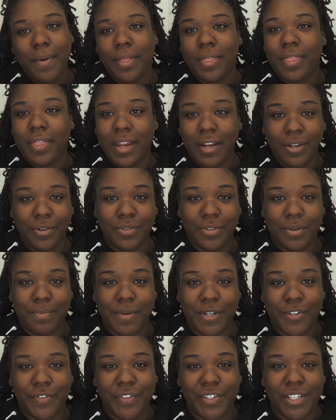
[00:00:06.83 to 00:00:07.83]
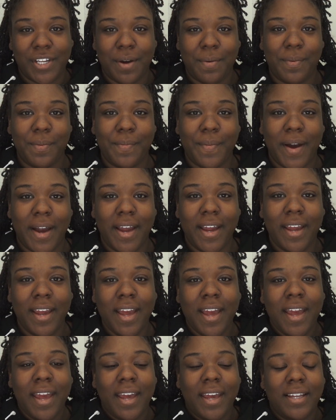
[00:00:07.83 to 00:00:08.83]
Thank you so much for stopping by.
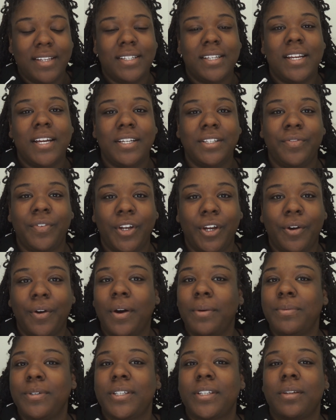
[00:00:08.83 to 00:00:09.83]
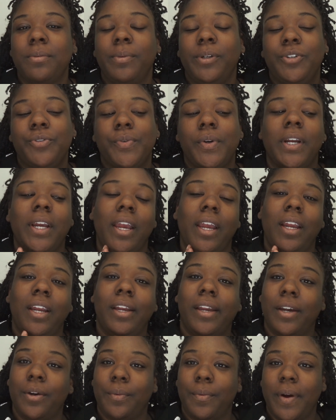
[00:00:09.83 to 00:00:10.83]
In today's video, I'm just going to be doing a
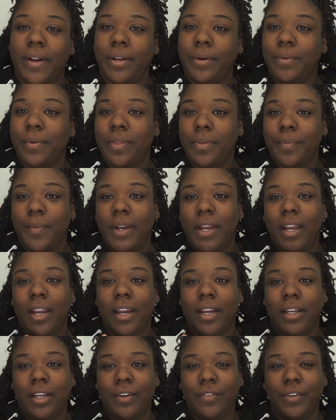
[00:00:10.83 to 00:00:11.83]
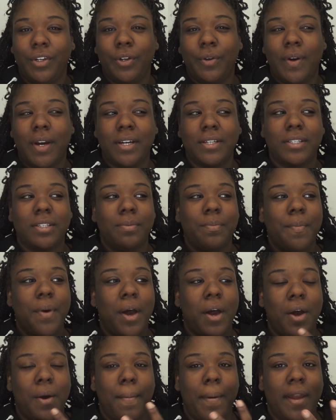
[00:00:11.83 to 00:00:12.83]
get ready with me and giving you guys
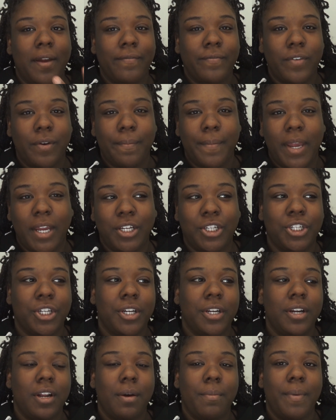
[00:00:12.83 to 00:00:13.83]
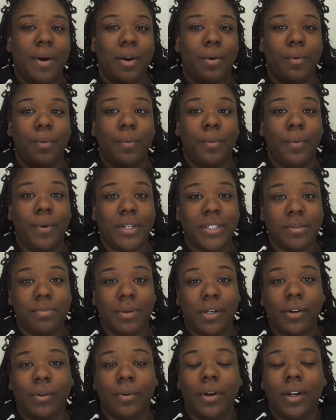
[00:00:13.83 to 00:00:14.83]
some information about what's
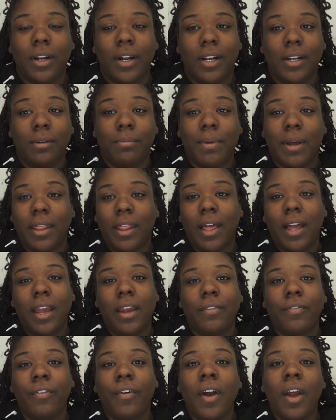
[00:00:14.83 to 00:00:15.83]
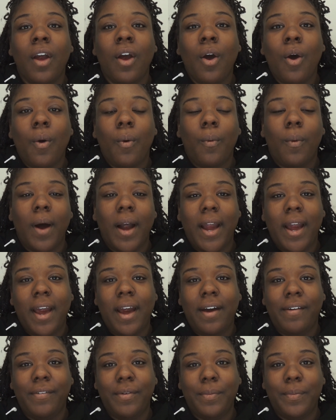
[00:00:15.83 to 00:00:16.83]
been going on in my life, why I
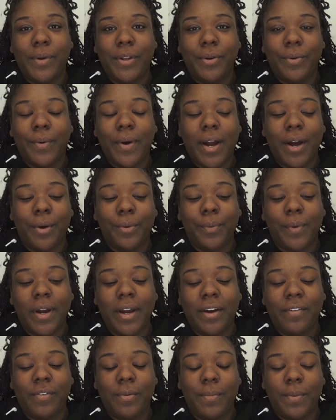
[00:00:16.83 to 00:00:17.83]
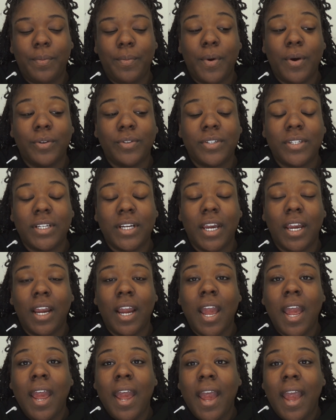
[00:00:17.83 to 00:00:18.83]
haven't been around, why I haven't been
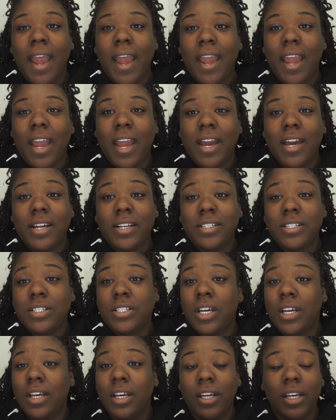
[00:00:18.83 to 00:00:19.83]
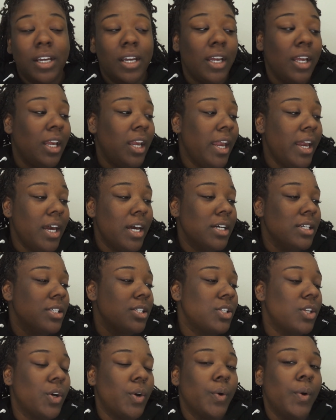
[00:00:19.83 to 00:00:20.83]
posting, and yeah,
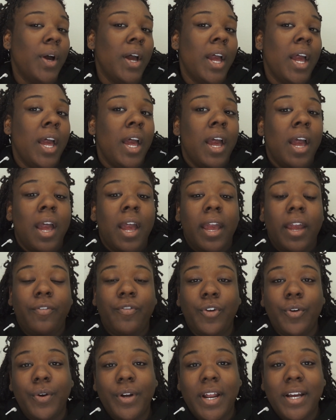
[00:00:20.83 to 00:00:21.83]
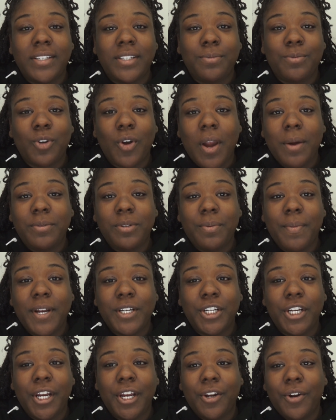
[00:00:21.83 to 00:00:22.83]
so if you are not subscribed to my
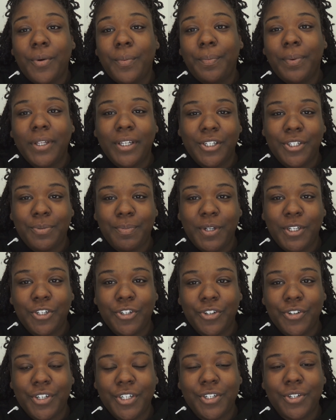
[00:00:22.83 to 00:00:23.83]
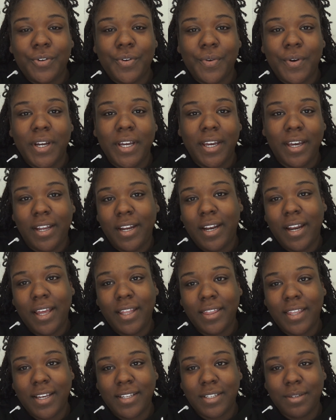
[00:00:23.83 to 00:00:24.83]
channel, please be sure to go ahead and
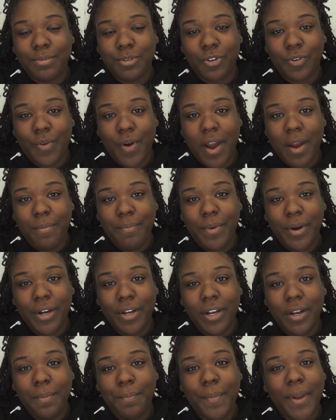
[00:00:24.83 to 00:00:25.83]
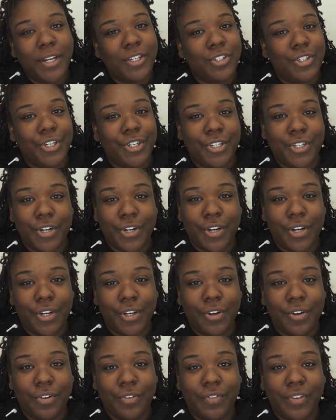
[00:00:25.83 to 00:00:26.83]
hit that subscribe button. Make sure you turn on
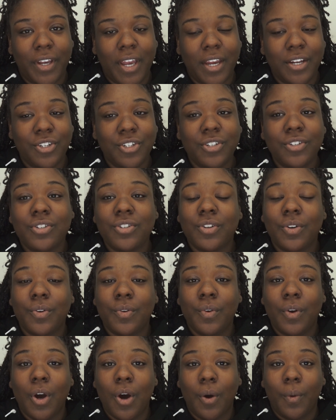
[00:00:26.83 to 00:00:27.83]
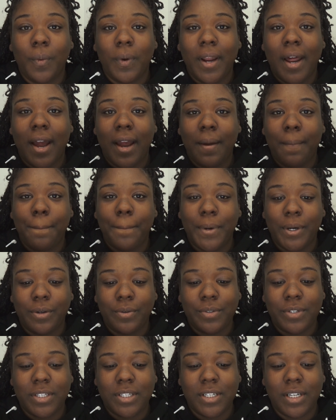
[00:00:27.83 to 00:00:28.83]
your notifications so you know when I am
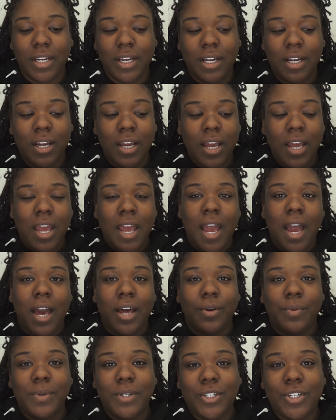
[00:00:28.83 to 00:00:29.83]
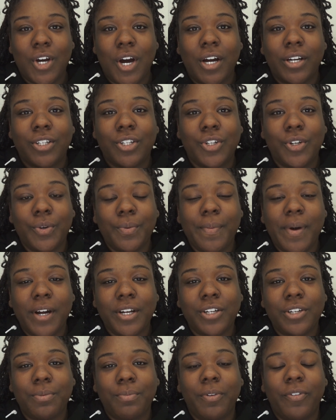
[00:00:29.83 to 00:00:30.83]
posting. I don't want to talk too
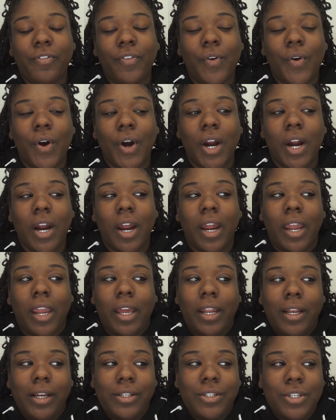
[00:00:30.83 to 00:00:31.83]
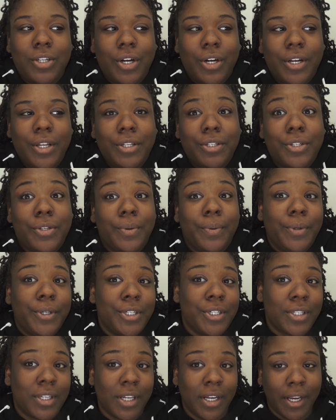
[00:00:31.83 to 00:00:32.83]
much before getting started, so we're
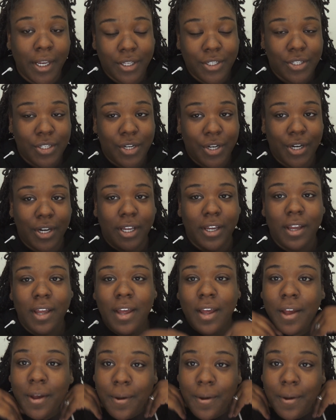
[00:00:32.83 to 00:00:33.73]
just going to get started.